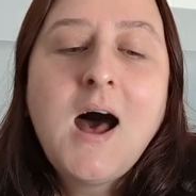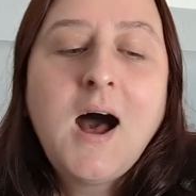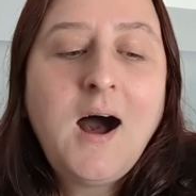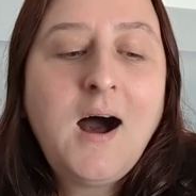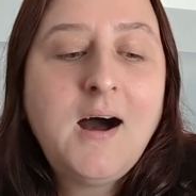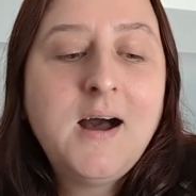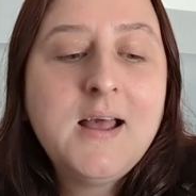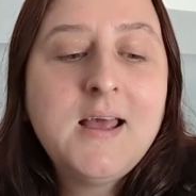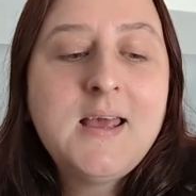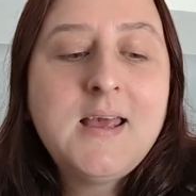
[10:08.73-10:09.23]

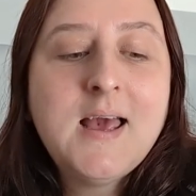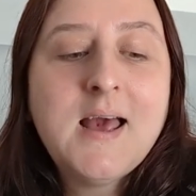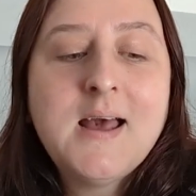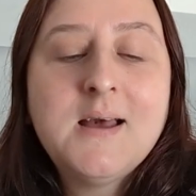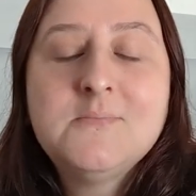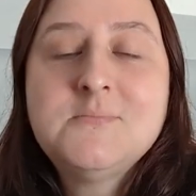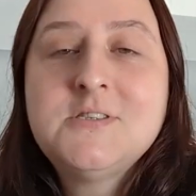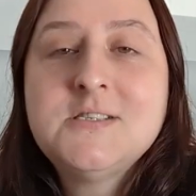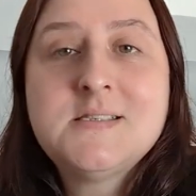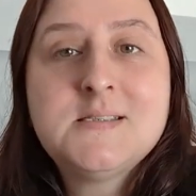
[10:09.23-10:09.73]
I
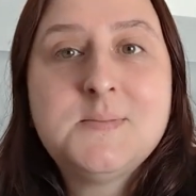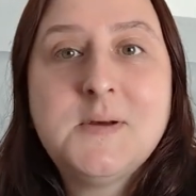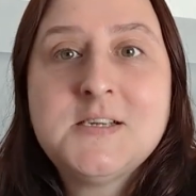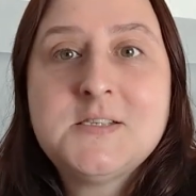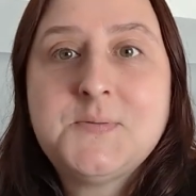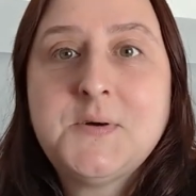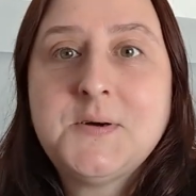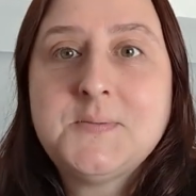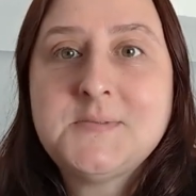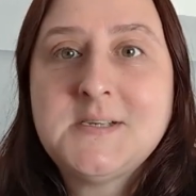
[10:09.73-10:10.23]
am just about
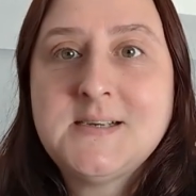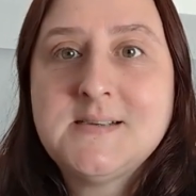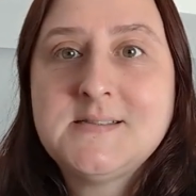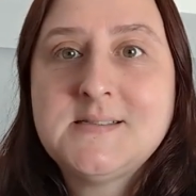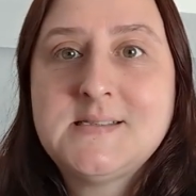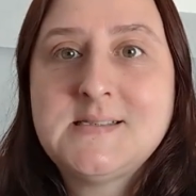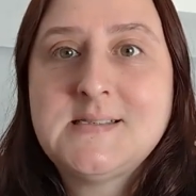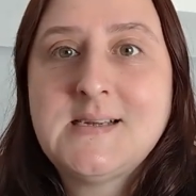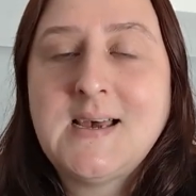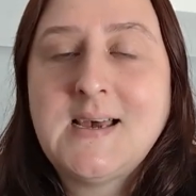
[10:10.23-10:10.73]
to pop
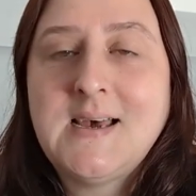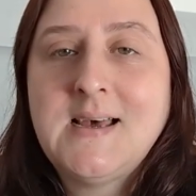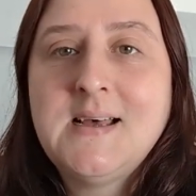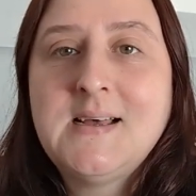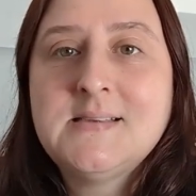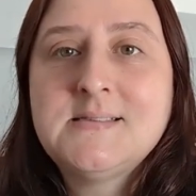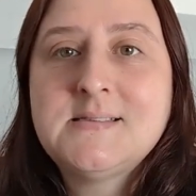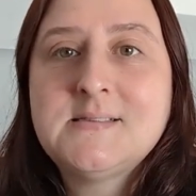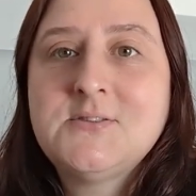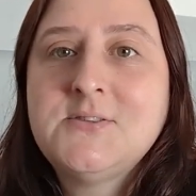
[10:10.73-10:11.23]

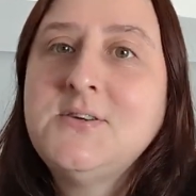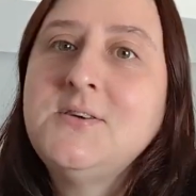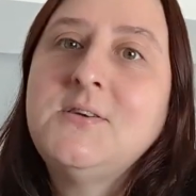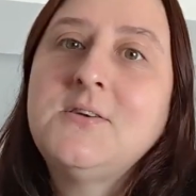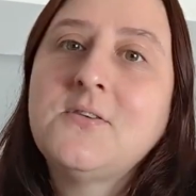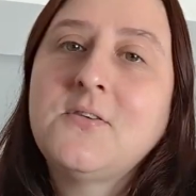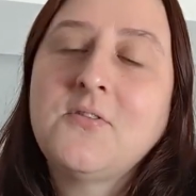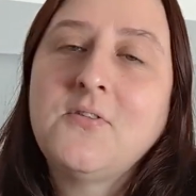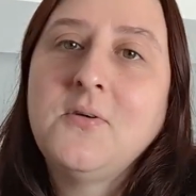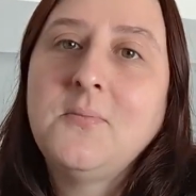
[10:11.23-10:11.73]
downstairs to
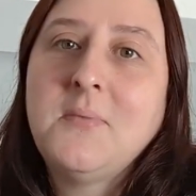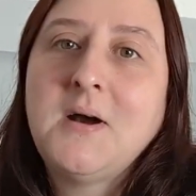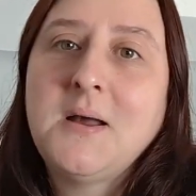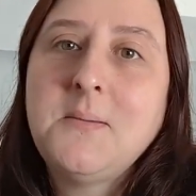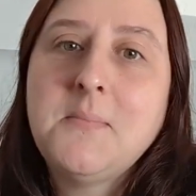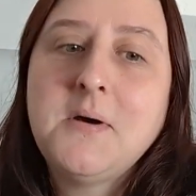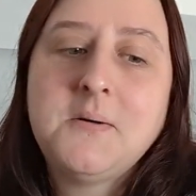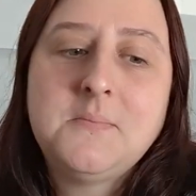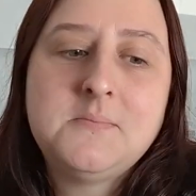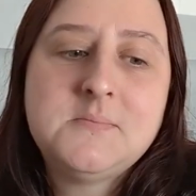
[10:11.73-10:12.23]
look through my
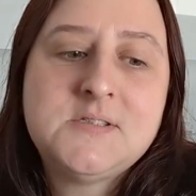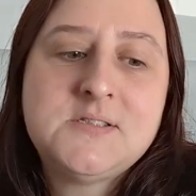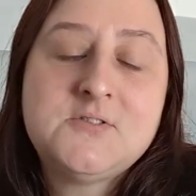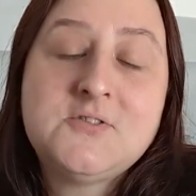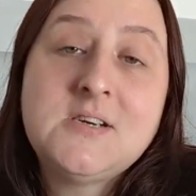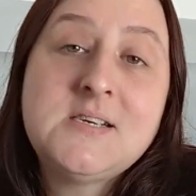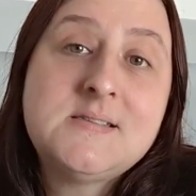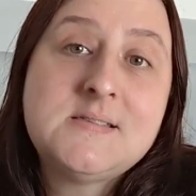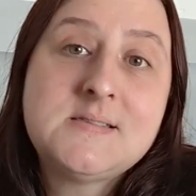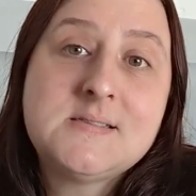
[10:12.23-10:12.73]
mum's
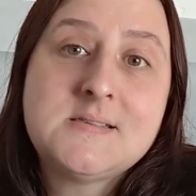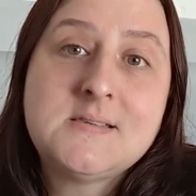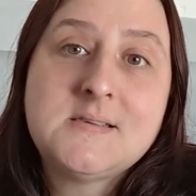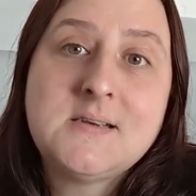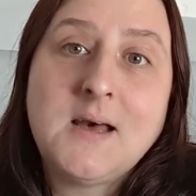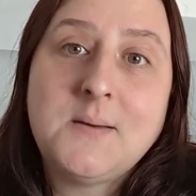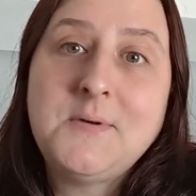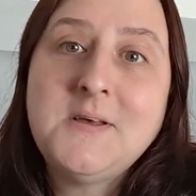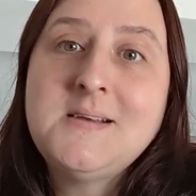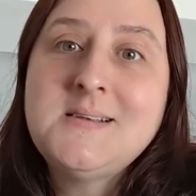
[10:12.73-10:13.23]
dress
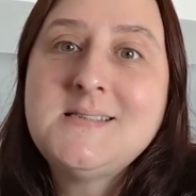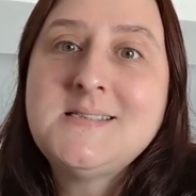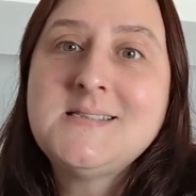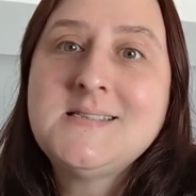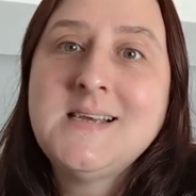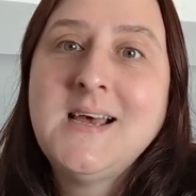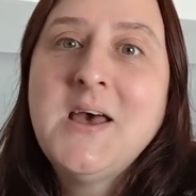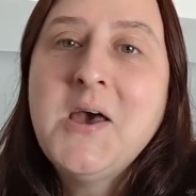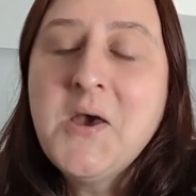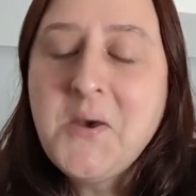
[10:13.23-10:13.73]
cupboard
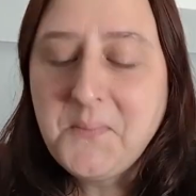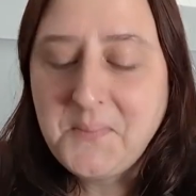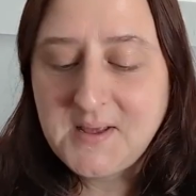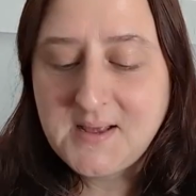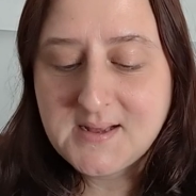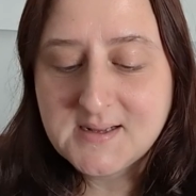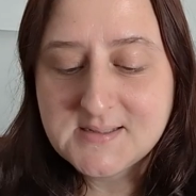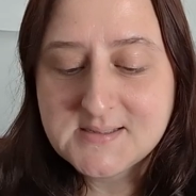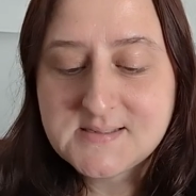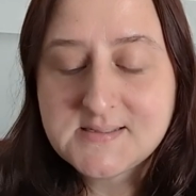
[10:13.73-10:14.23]

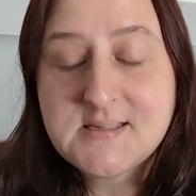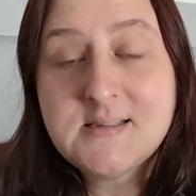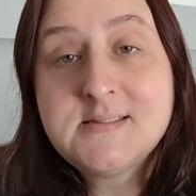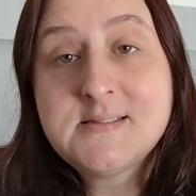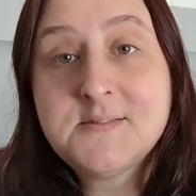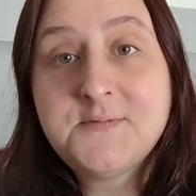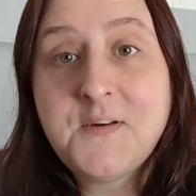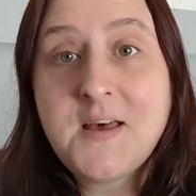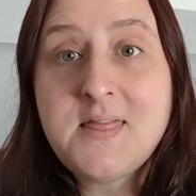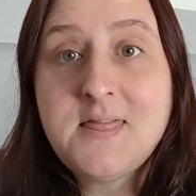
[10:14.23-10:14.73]
because this
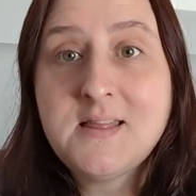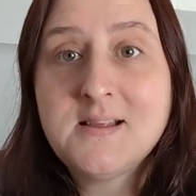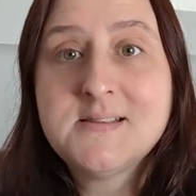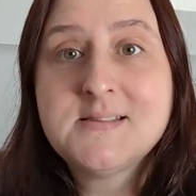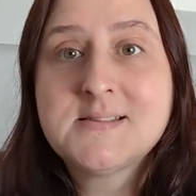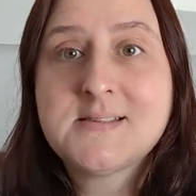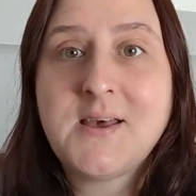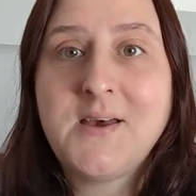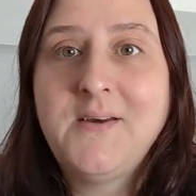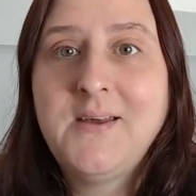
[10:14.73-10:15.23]
event
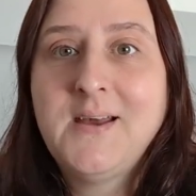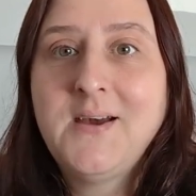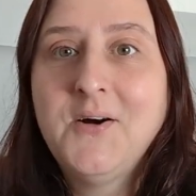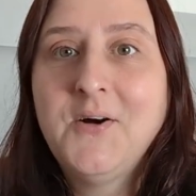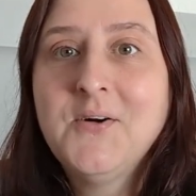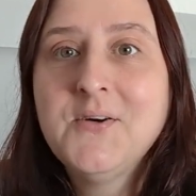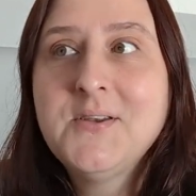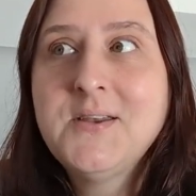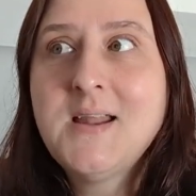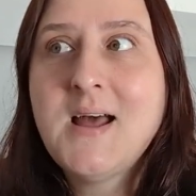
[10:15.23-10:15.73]
that's going
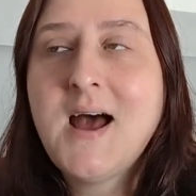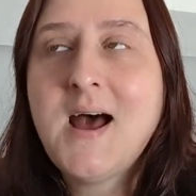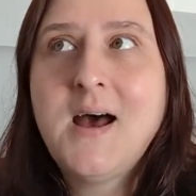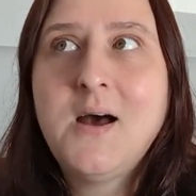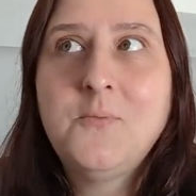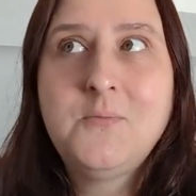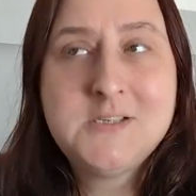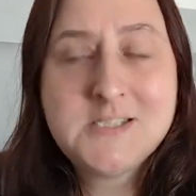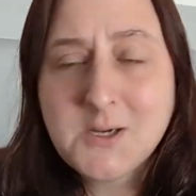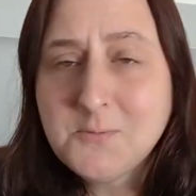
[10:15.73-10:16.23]
on, uh,
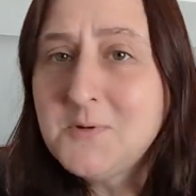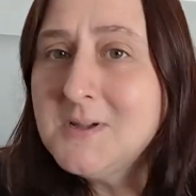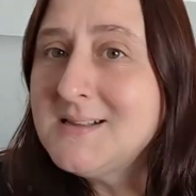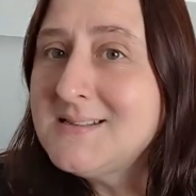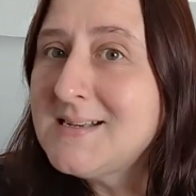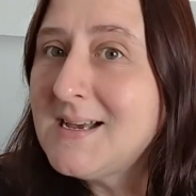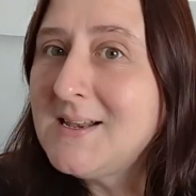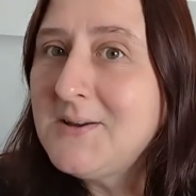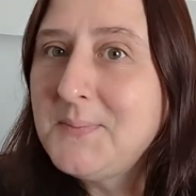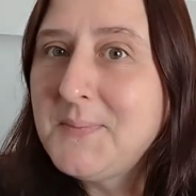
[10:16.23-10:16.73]
which I will
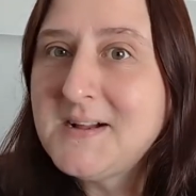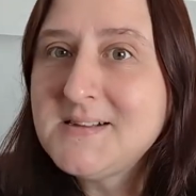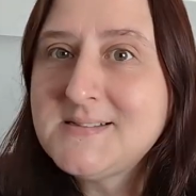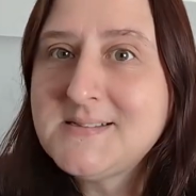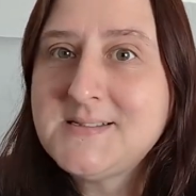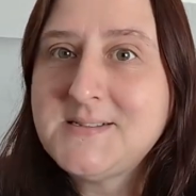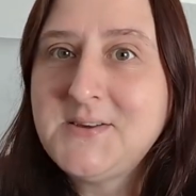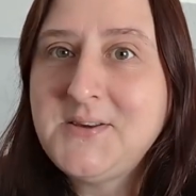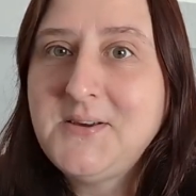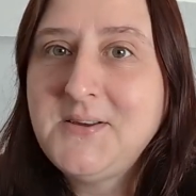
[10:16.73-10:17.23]
tell you about
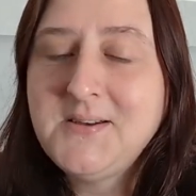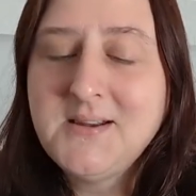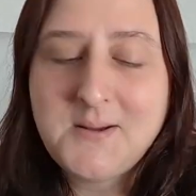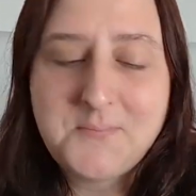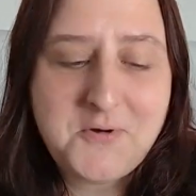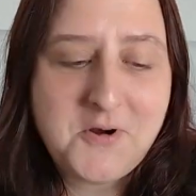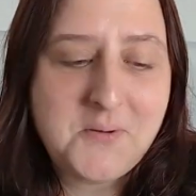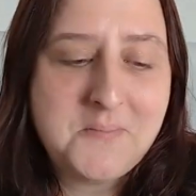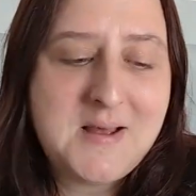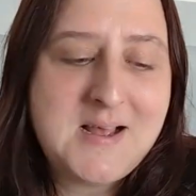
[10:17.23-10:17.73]
soon, I
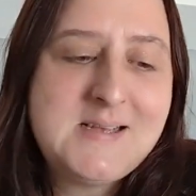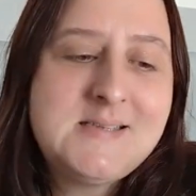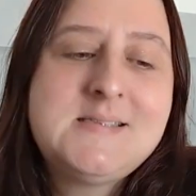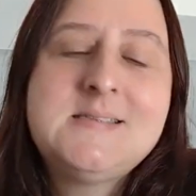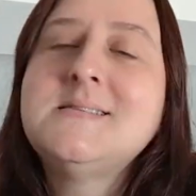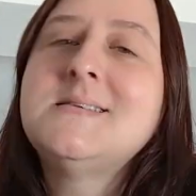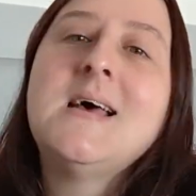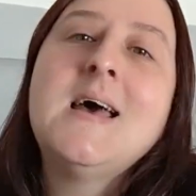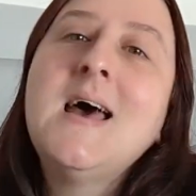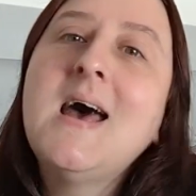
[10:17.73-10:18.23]

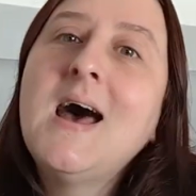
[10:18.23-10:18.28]
promise,